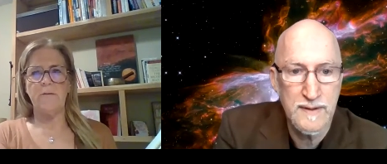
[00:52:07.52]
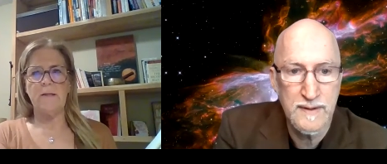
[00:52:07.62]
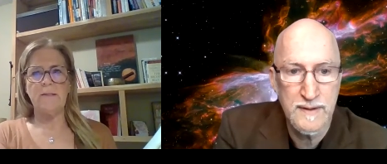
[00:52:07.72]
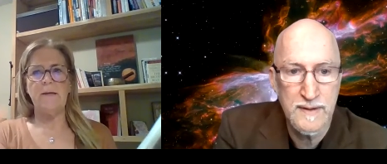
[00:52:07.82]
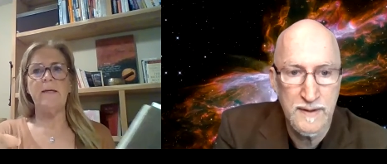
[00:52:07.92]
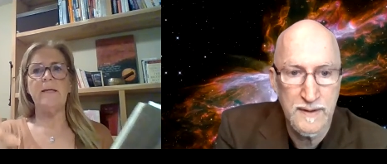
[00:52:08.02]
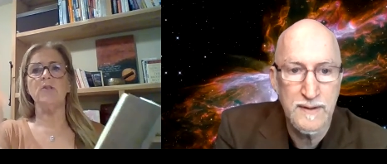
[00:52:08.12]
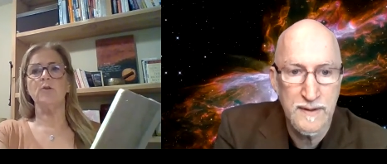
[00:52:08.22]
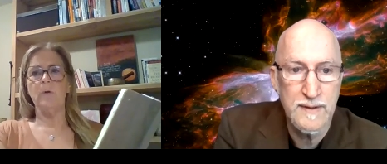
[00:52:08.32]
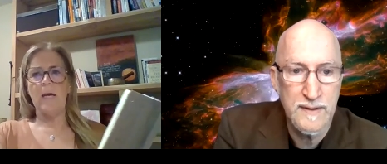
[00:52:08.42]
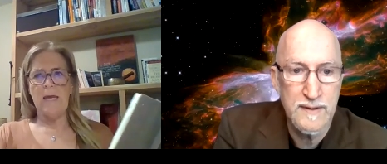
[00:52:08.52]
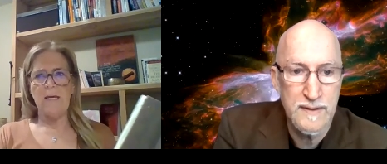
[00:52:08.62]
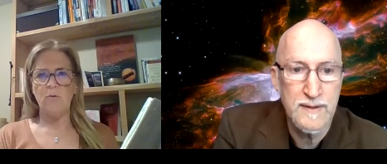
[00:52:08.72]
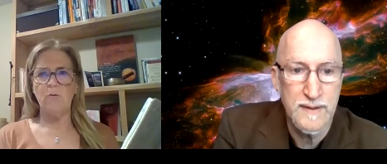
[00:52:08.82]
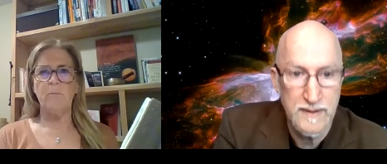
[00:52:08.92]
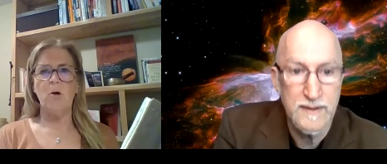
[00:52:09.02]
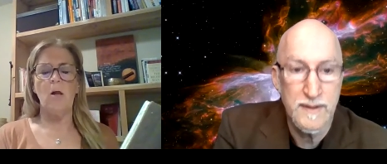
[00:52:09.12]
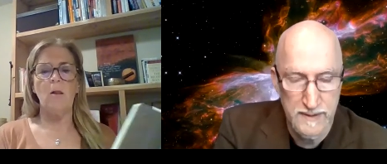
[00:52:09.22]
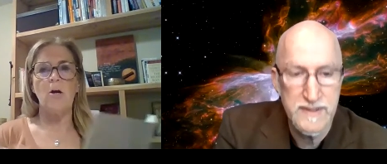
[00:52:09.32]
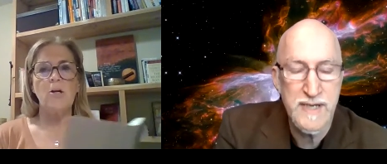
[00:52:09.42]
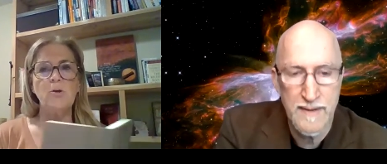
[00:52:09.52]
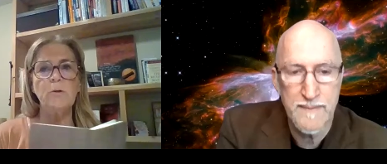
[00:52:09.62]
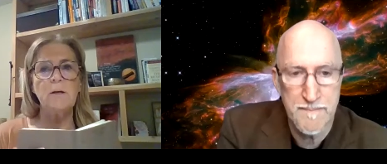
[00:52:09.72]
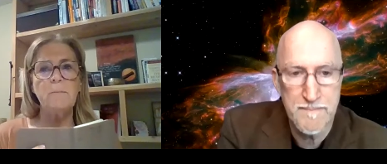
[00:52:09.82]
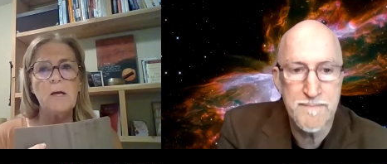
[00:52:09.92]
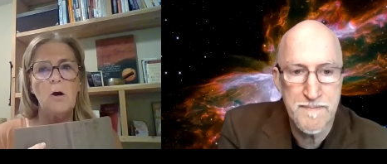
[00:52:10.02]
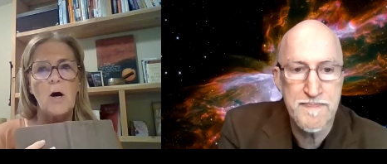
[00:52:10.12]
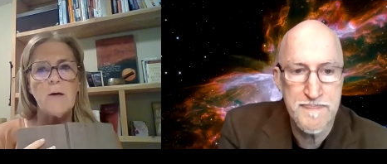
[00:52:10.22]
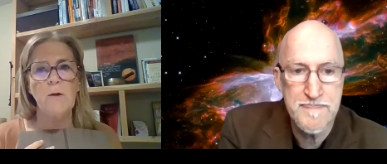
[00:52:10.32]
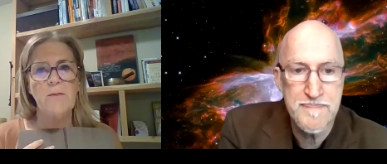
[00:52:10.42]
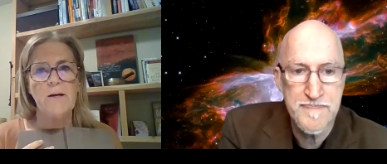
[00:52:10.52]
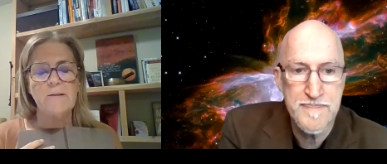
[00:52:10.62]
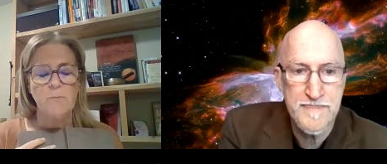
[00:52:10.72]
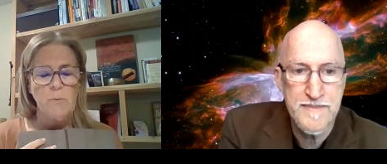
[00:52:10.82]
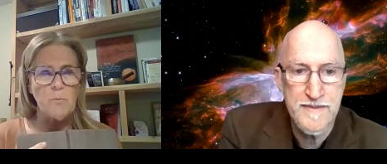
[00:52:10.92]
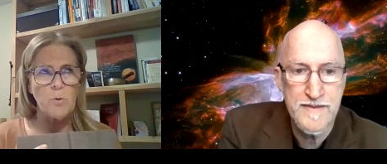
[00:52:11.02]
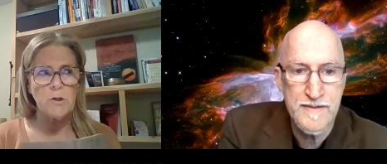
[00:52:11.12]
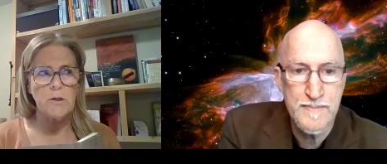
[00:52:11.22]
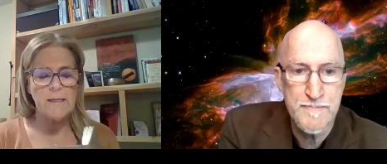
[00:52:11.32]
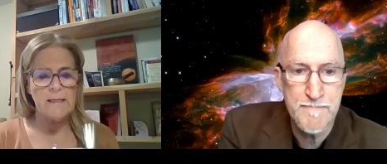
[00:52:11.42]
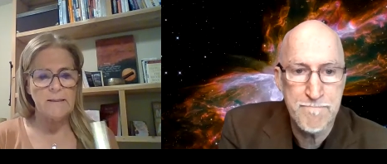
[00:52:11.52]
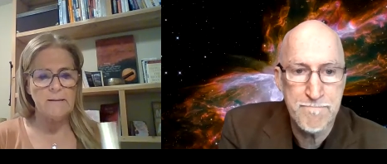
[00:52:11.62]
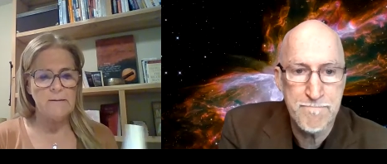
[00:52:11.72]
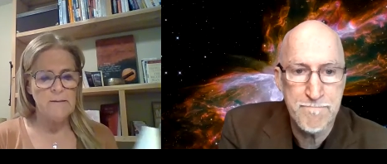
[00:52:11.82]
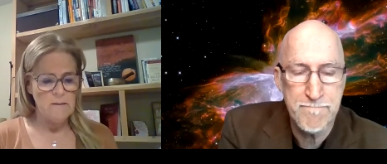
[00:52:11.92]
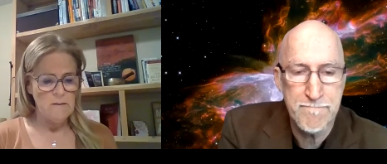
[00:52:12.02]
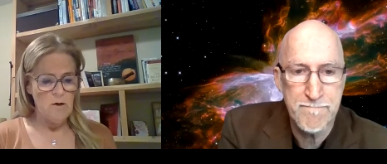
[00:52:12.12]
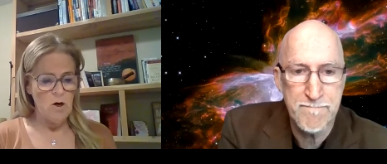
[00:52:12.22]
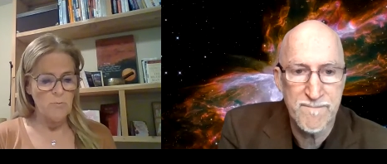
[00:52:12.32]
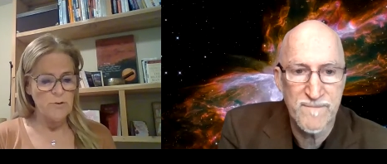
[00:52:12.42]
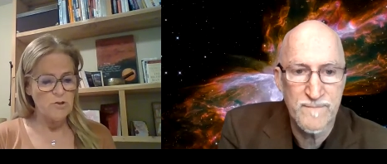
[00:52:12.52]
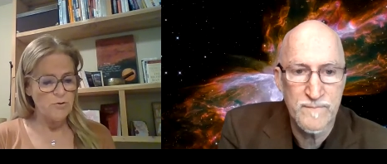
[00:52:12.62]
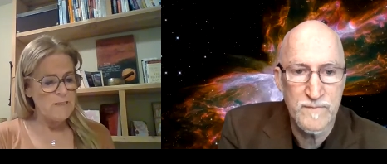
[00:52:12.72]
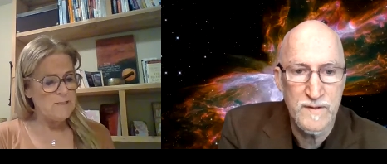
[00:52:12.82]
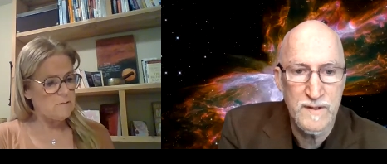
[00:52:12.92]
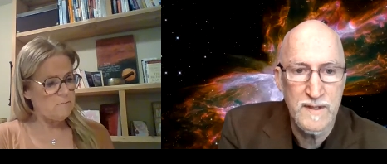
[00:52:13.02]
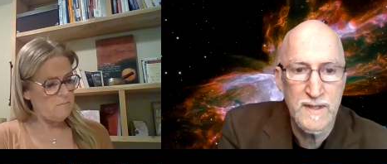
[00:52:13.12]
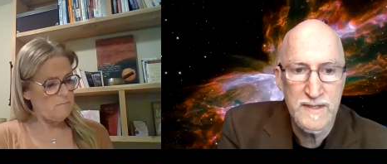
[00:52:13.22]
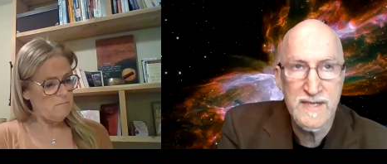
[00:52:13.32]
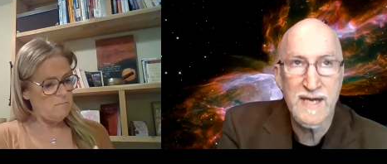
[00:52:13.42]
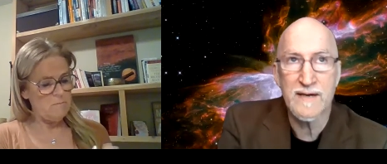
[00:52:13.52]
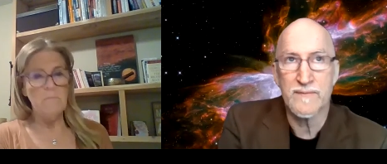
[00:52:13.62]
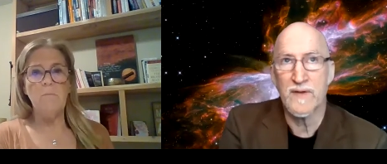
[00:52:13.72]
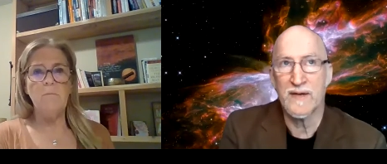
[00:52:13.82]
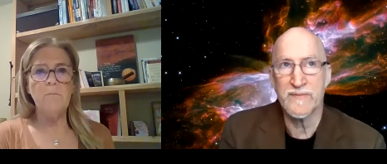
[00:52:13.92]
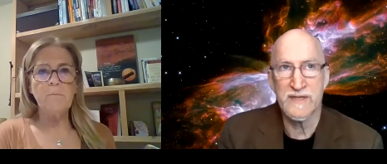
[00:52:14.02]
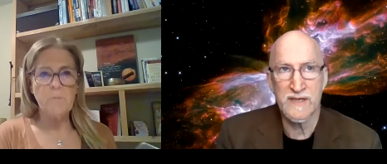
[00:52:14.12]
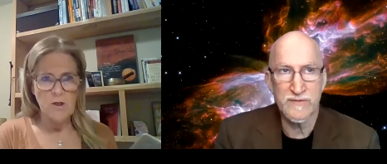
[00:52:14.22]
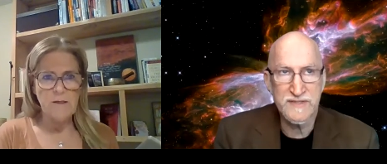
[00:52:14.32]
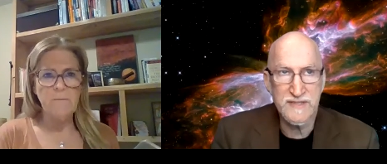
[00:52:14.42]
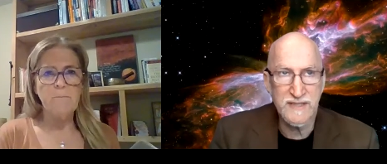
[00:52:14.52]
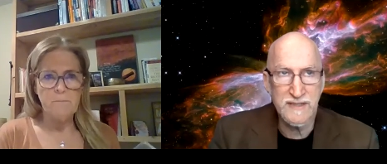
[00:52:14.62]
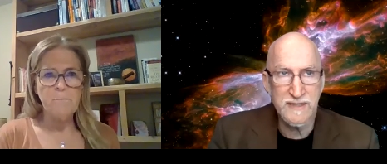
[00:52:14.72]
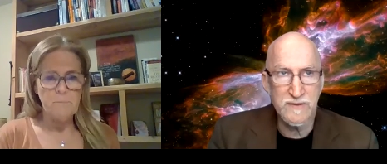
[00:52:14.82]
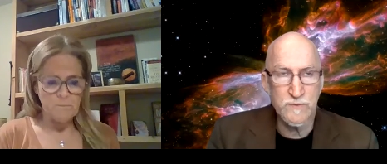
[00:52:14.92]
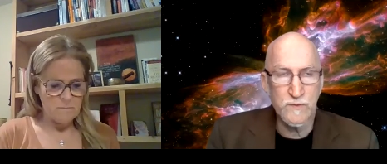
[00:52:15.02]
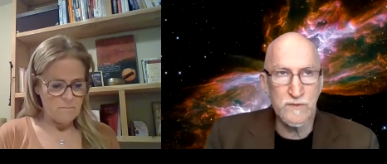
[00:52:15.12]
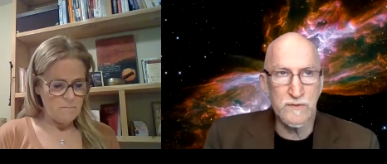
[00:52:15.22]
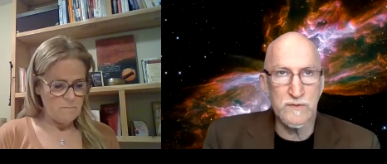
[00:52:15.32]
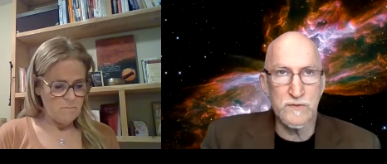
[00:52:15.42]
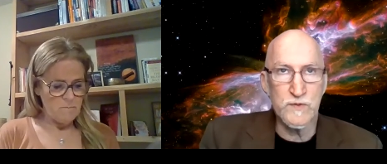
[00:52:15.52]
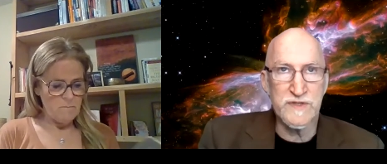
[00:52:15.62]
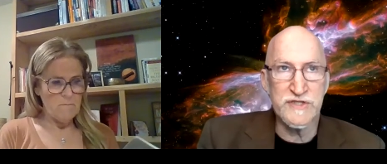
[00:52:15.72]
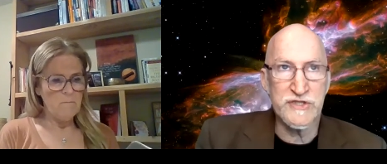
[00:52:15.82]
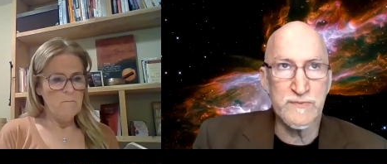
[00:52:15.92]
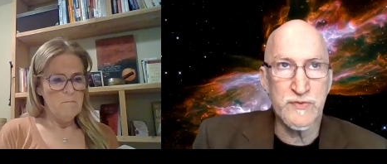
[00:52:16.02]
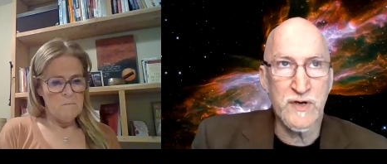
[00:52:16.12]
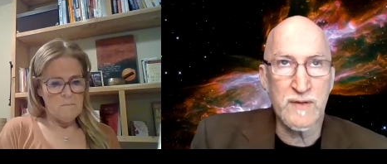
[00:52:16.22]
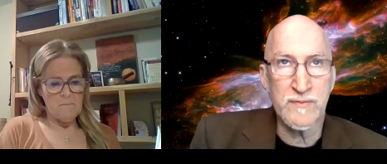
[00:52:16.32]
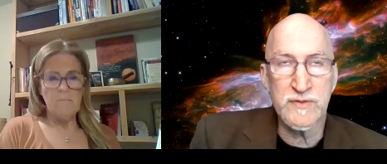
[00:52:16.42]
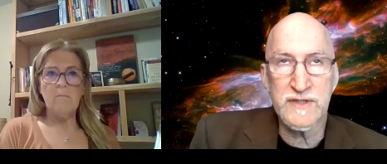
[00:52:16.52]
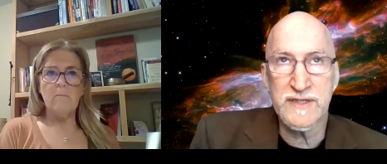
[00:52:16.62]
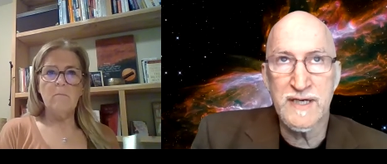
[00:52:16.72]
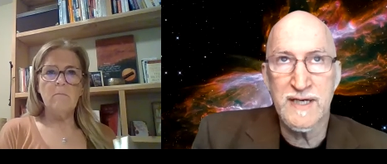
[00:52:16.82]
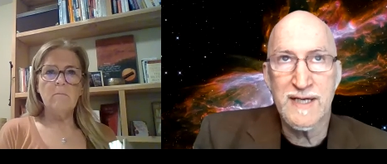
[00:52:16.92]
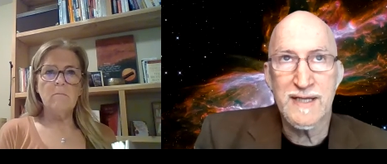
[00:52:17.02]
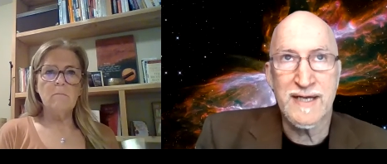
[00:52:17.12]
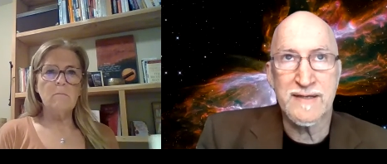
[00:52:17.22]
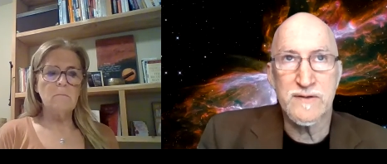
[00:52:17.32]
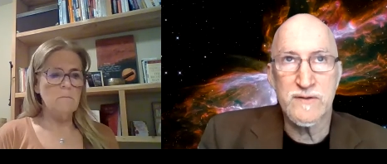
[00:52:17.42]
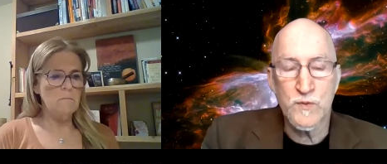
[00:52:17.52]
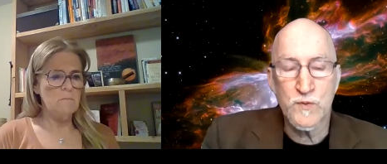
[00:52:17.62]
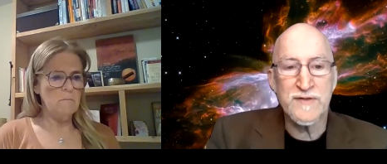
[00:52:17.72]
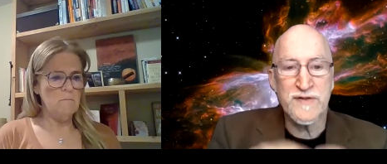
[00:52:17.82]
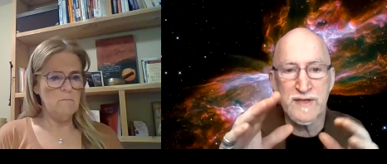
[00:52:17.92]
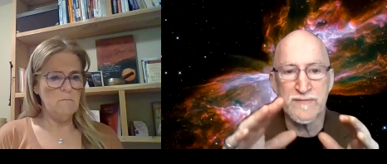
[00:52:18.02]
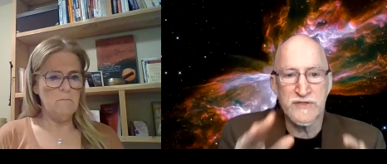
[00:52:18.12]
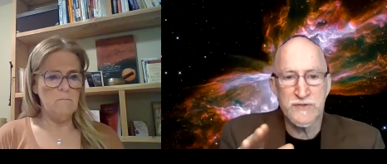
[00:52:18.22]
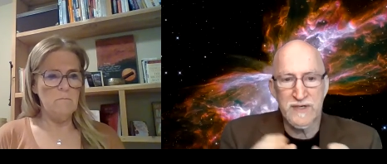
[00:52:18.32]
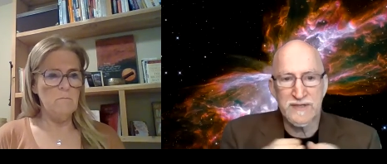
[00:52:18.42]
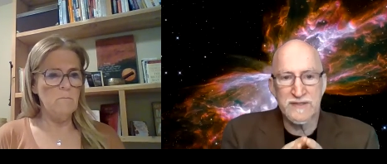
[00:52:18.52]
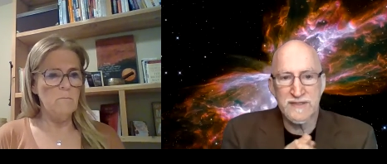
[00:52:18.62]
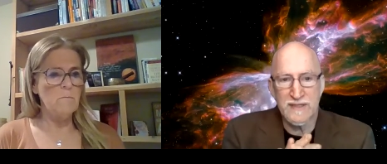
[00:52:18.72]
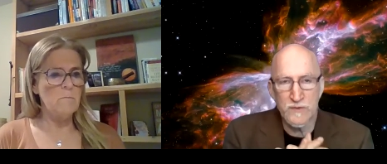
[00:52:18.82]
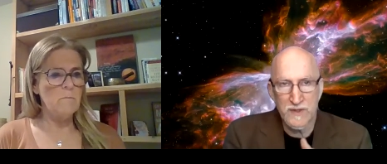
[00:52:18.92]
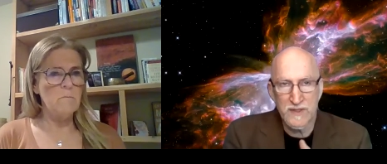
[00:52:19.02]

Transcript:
Speaker 1: of us and then do a group call? Are yeah. you going to be on with us when we're in our retreat?
Speaker 2: Yeah. I mean, I was thinking we should probably like one thing, if you just write this down